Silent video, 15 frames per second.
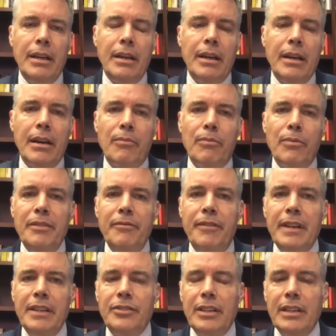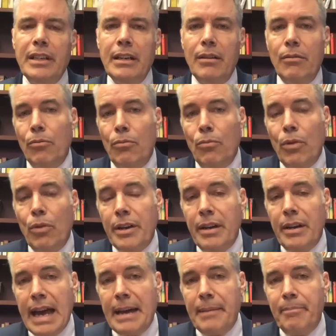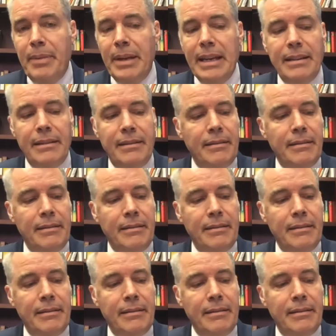uh, revisiting what had been